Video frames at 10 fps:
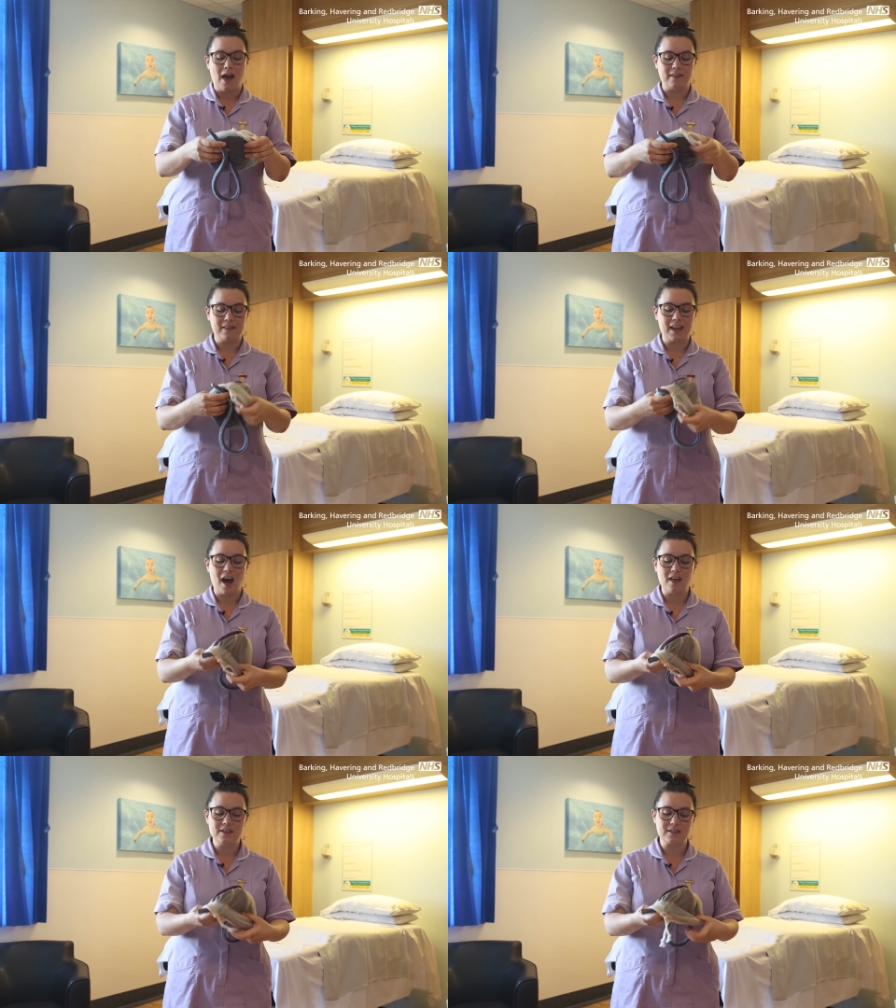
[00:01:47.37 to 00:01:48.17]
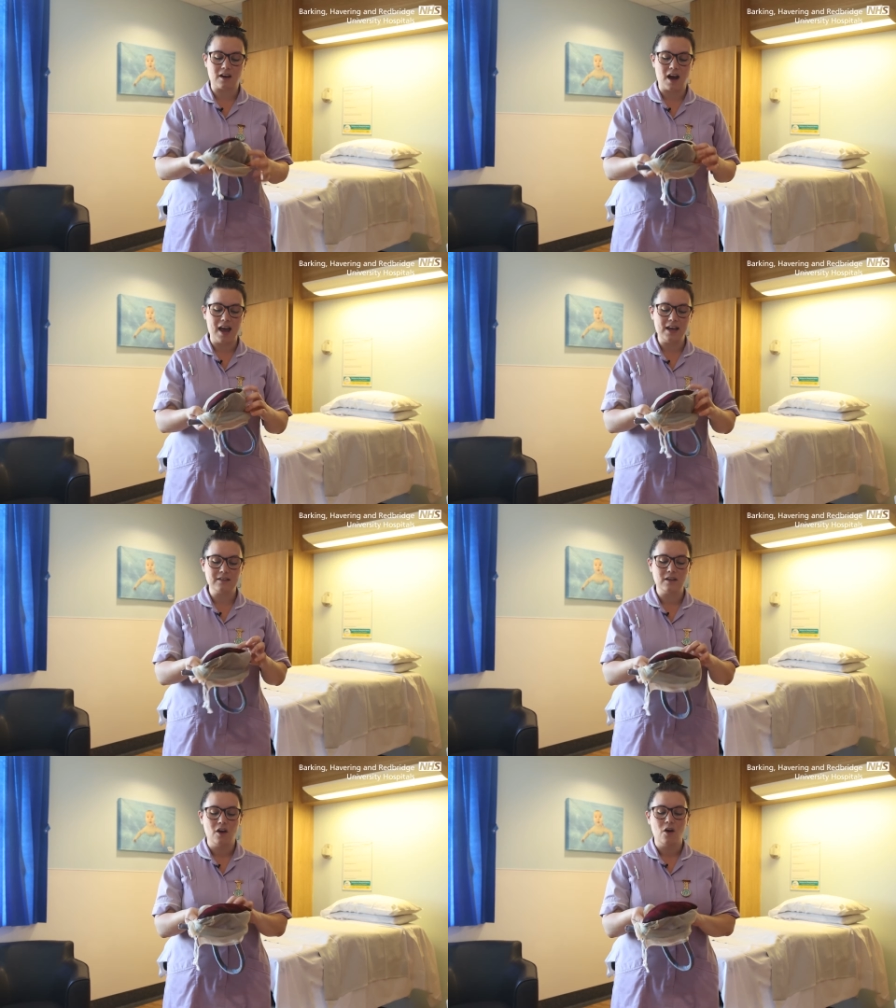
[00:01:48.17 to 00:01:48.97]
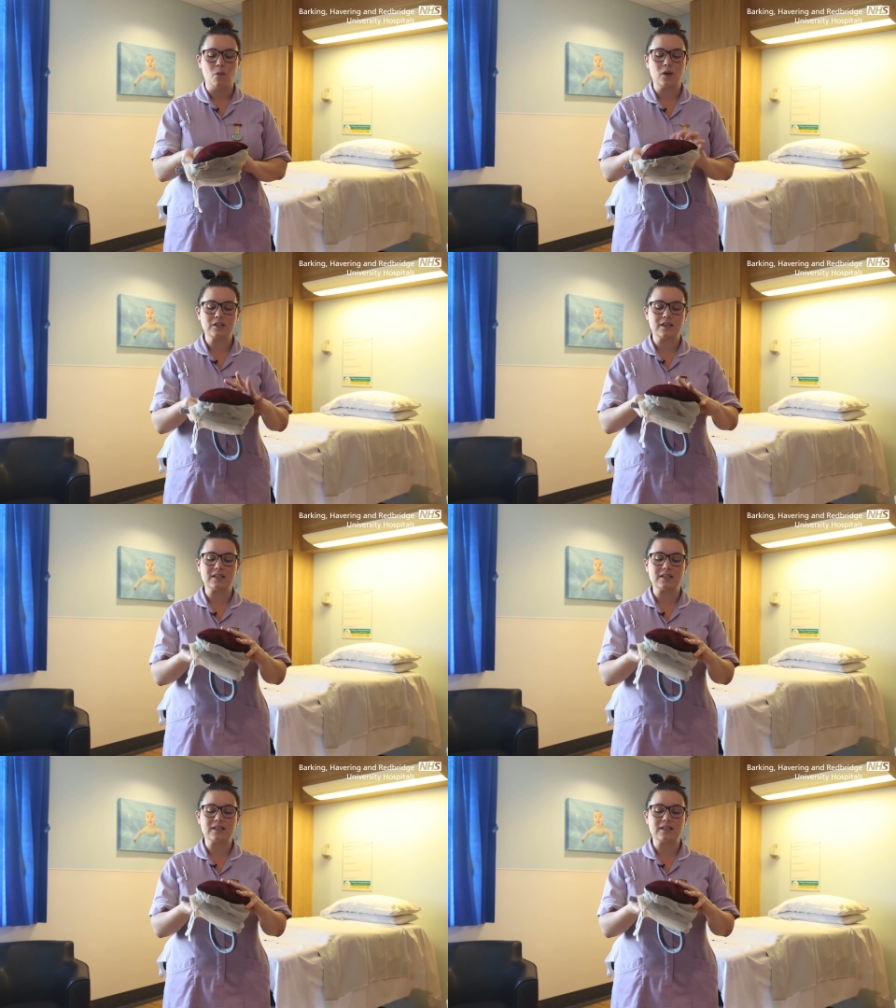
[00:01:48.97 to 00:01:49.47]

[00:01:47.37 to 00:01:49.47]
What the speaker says: And then the other side, which